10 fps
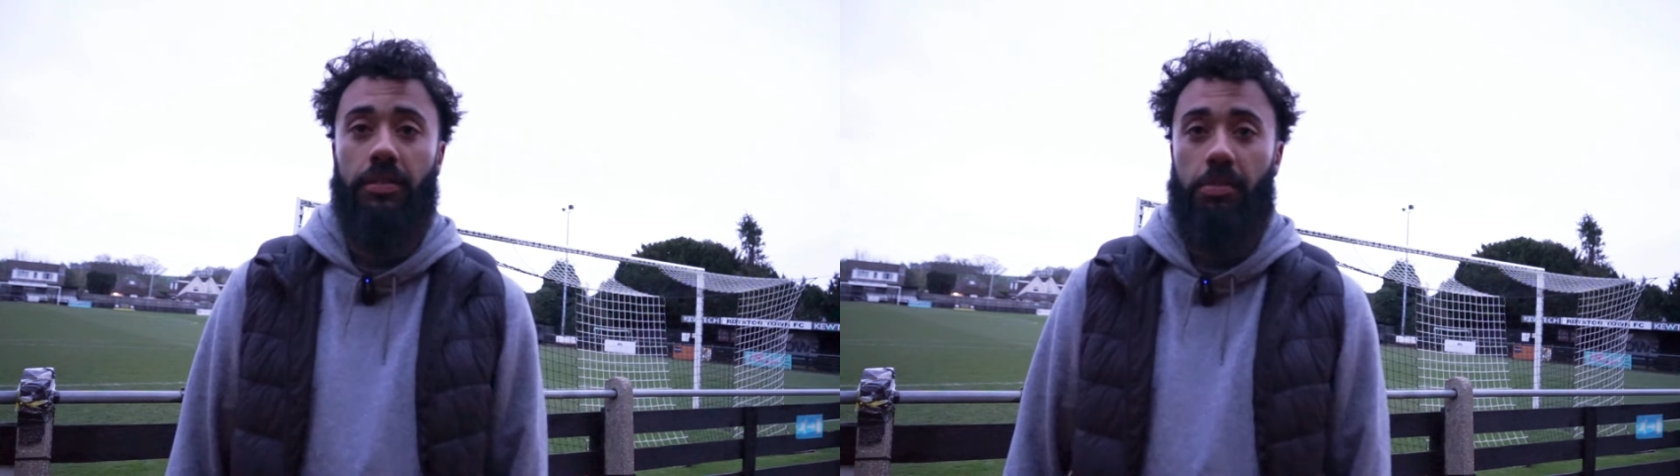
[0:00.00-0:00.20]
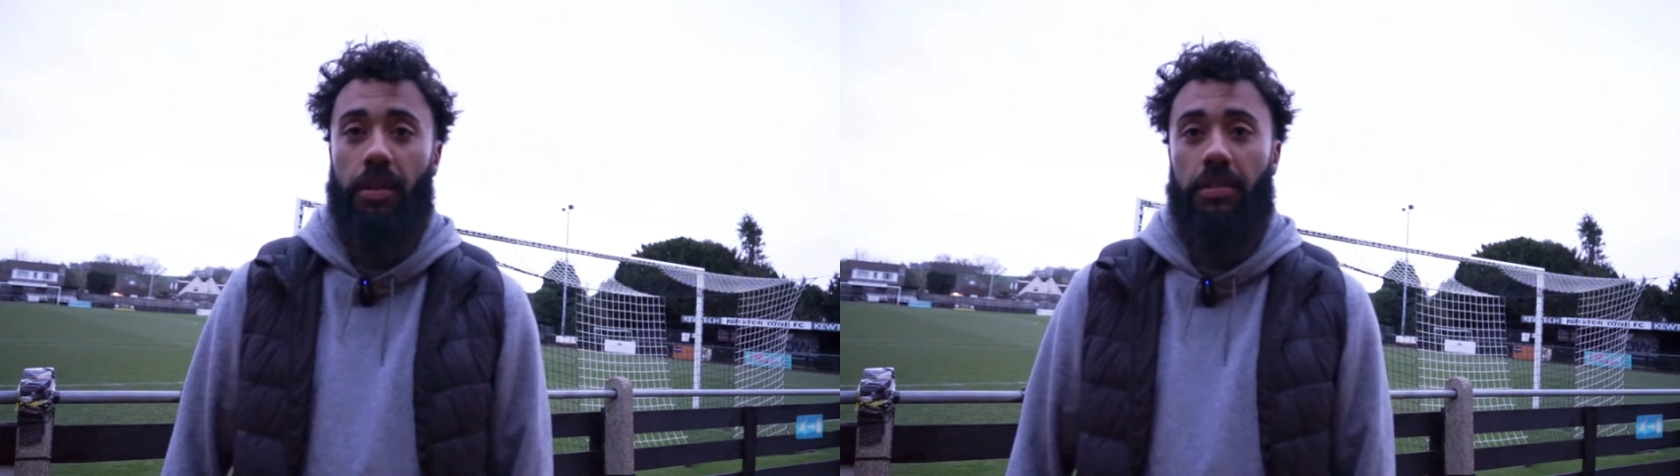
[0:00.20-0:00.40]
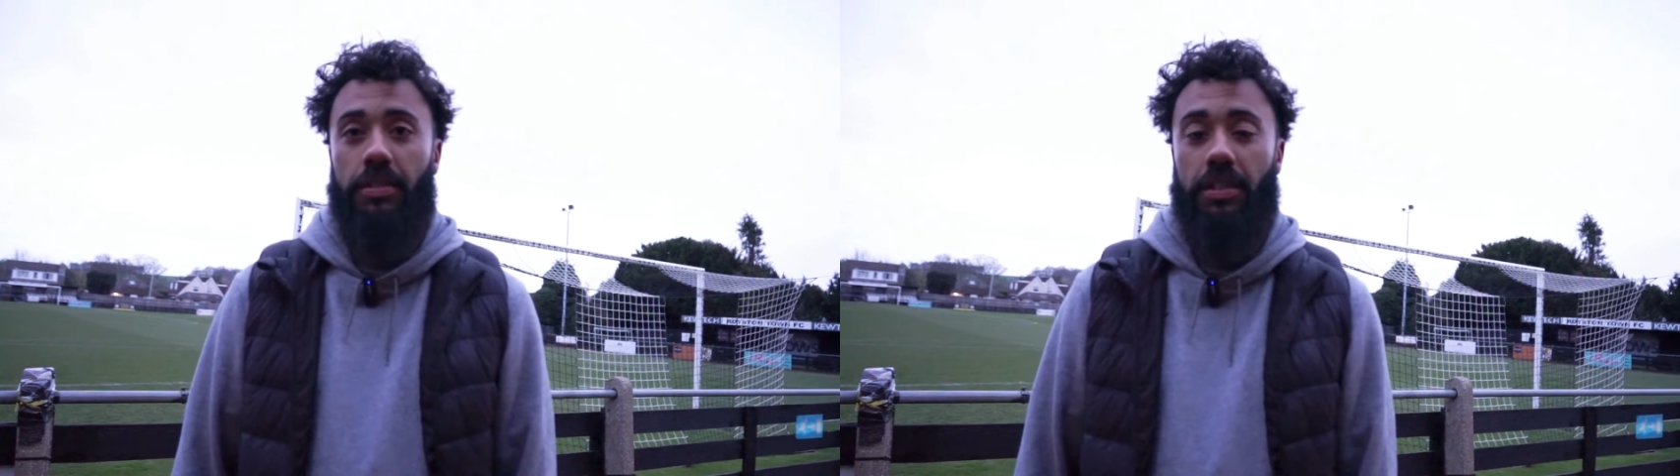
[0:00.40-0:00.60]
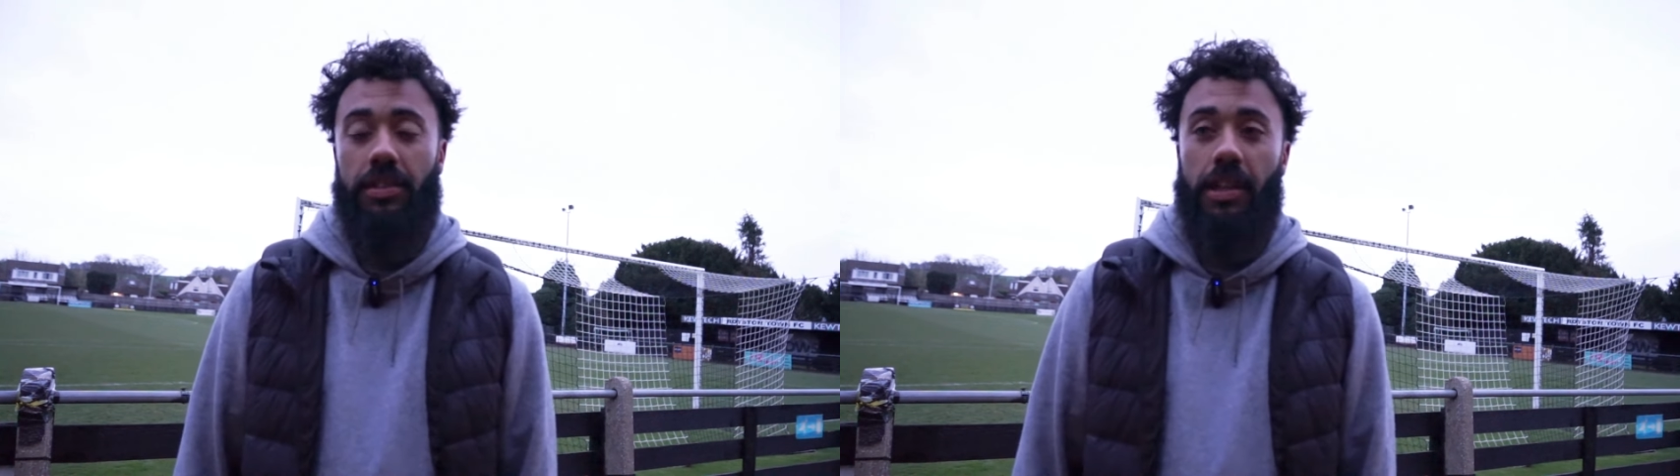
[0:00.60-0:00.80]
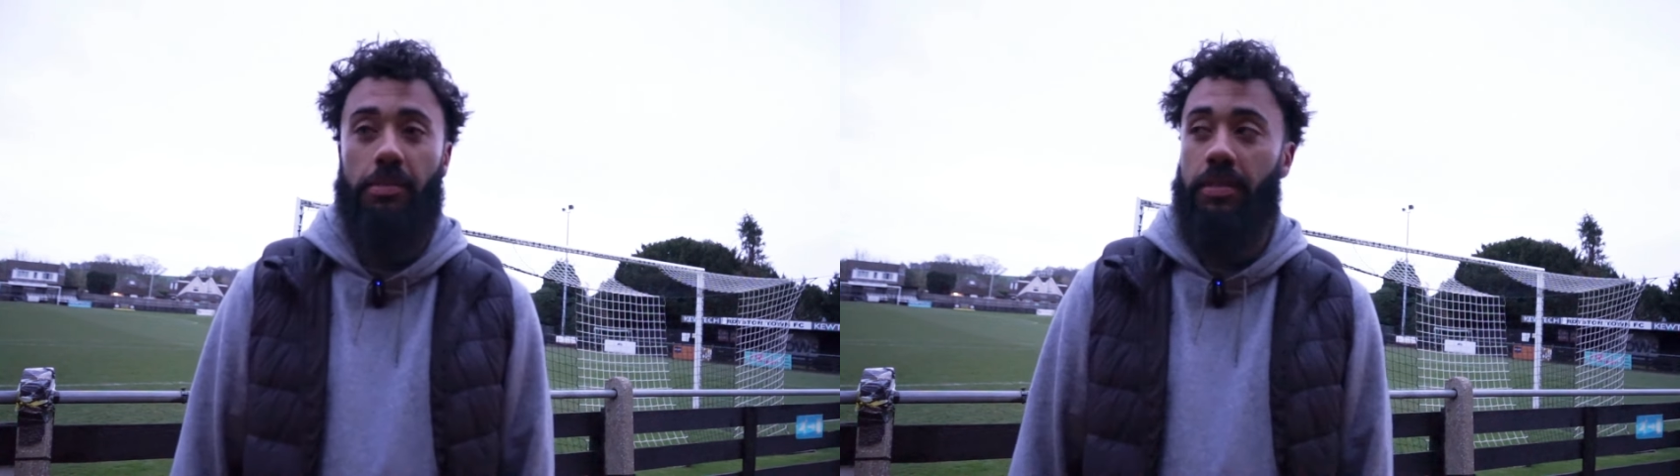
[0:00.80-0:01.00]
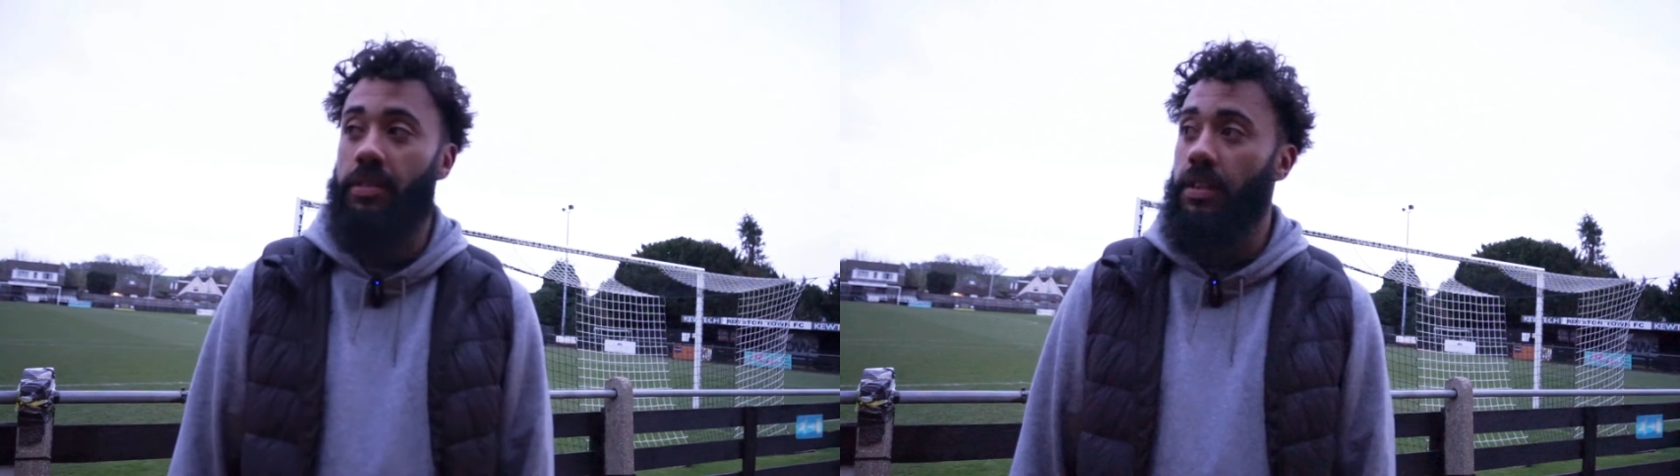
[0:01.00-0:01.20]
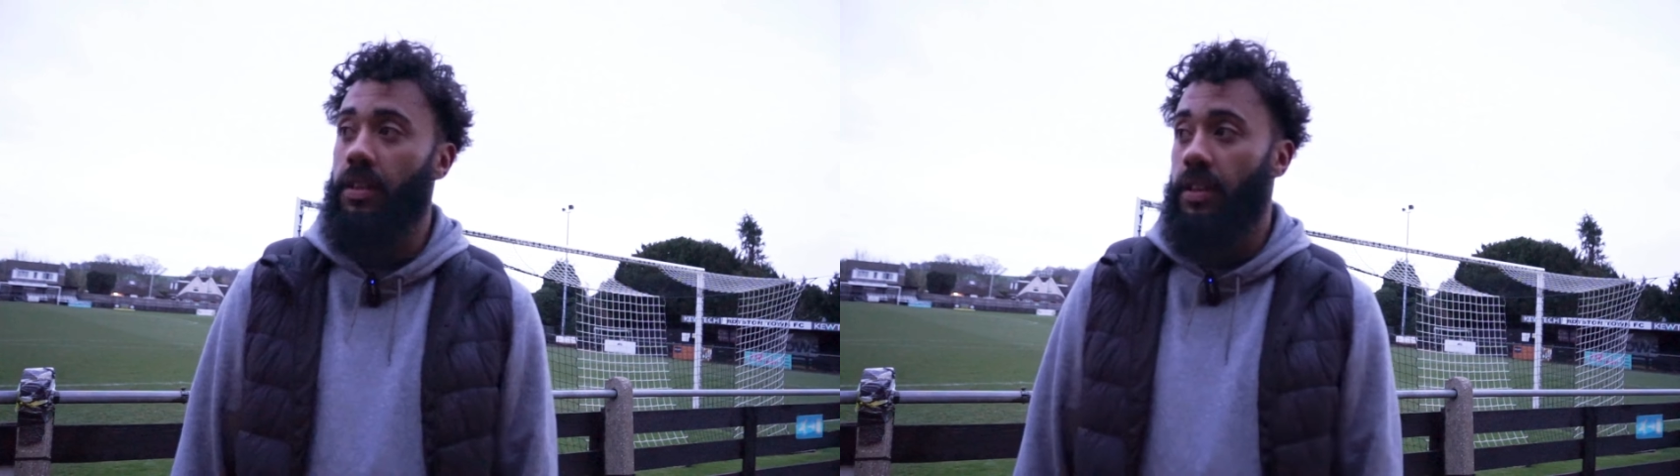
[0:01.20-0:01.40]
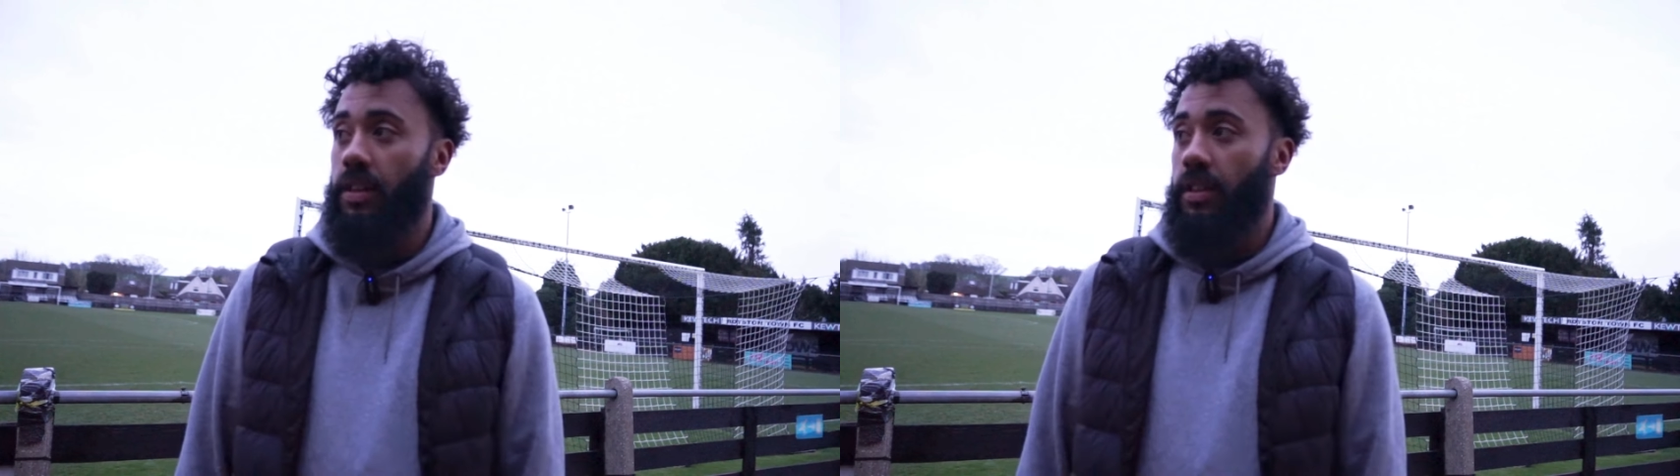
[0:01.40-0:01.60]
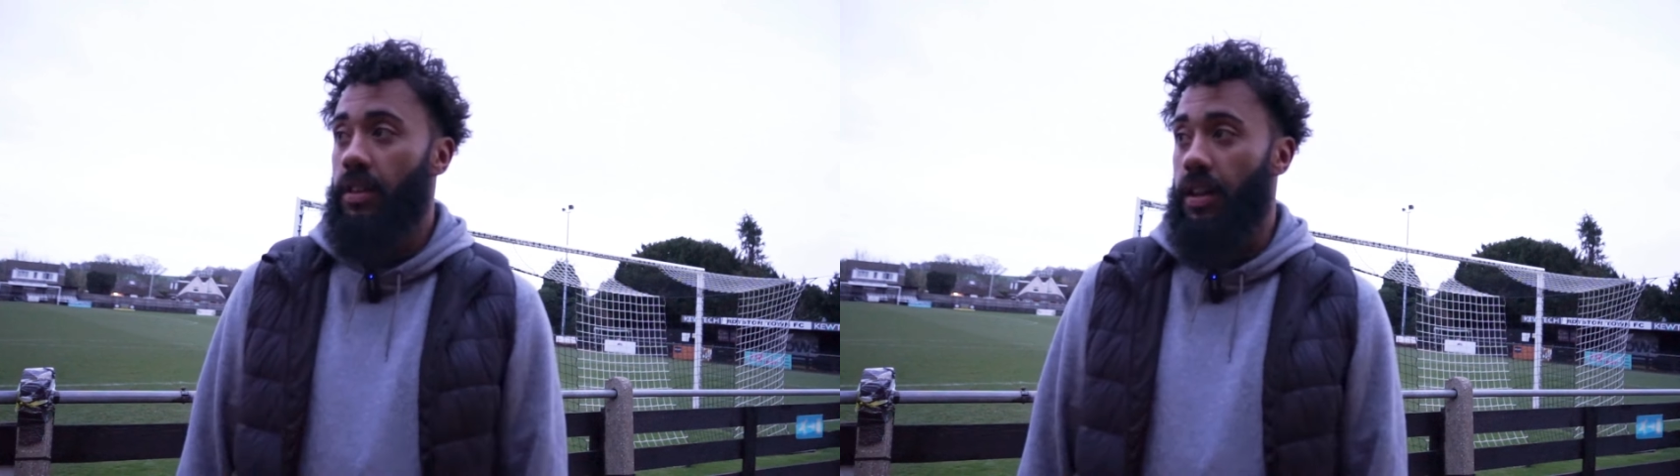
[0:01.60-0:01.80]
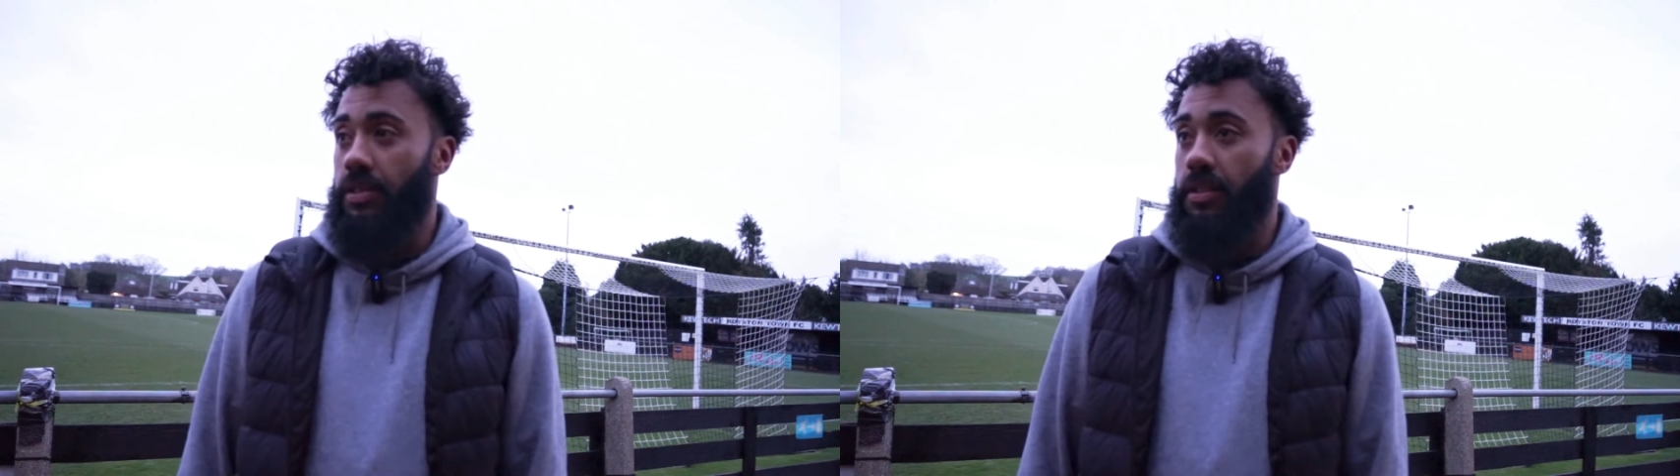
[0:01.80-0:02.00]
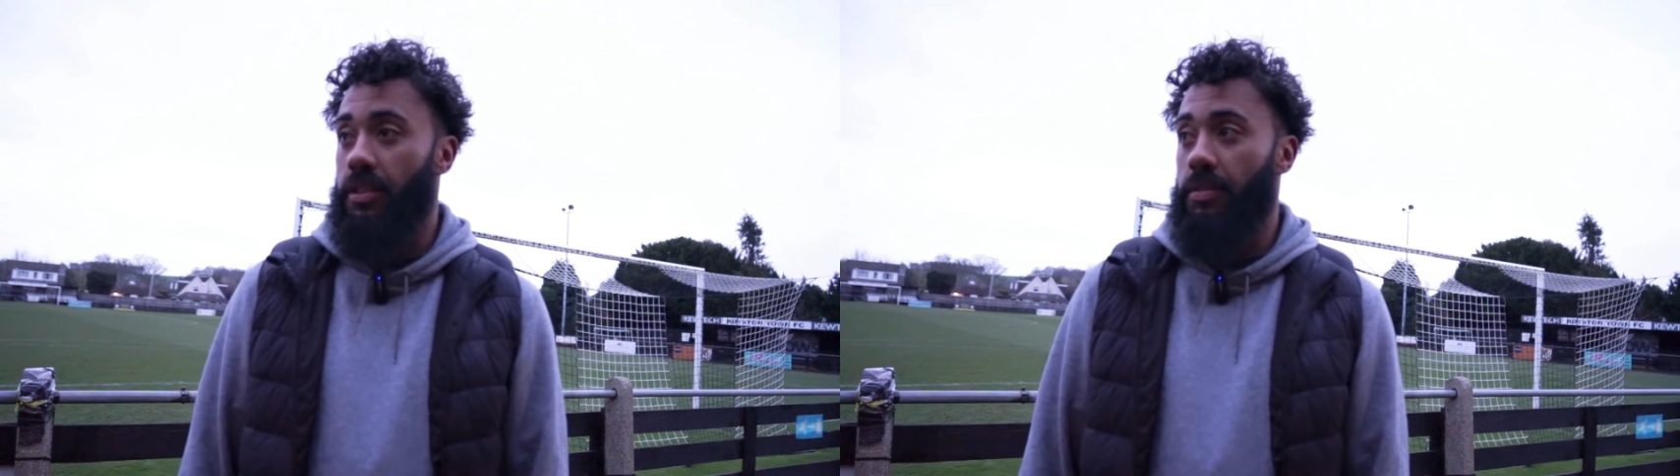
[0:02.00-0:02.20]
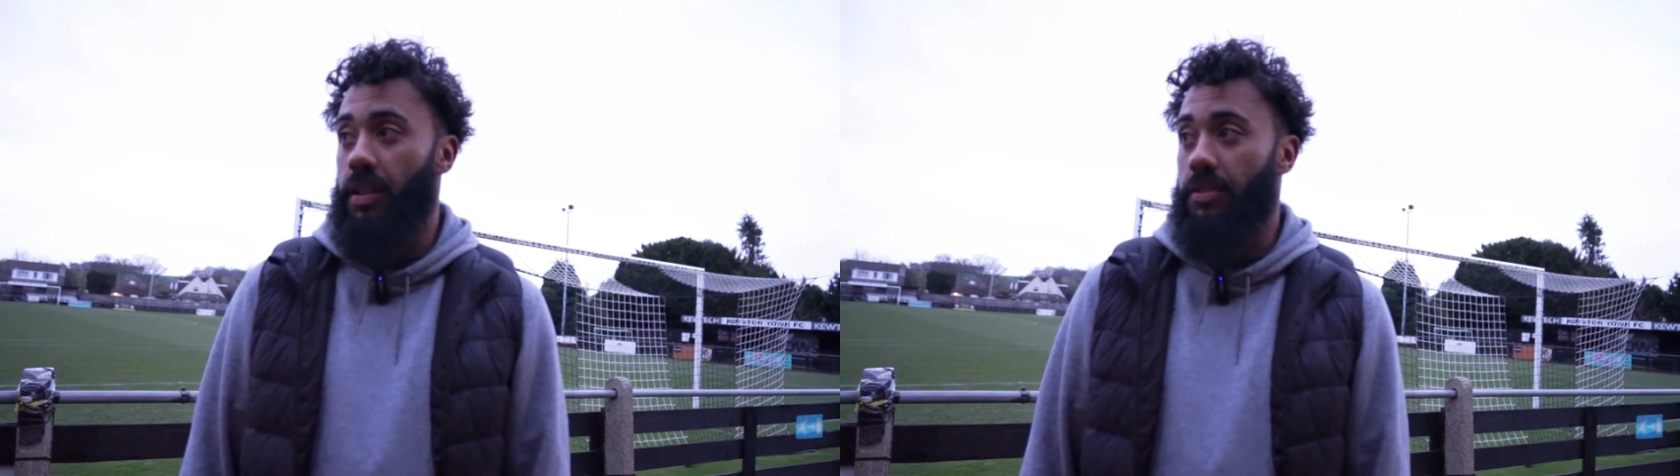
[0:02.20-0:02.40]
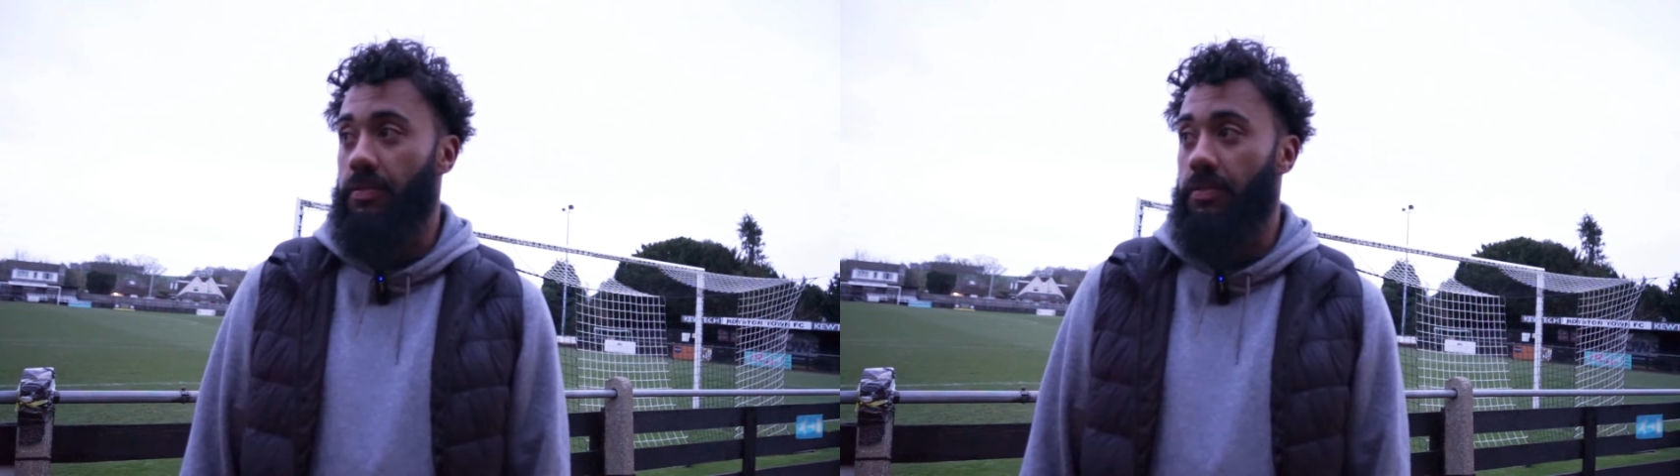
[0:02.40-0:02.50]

to be honest, as a team and as a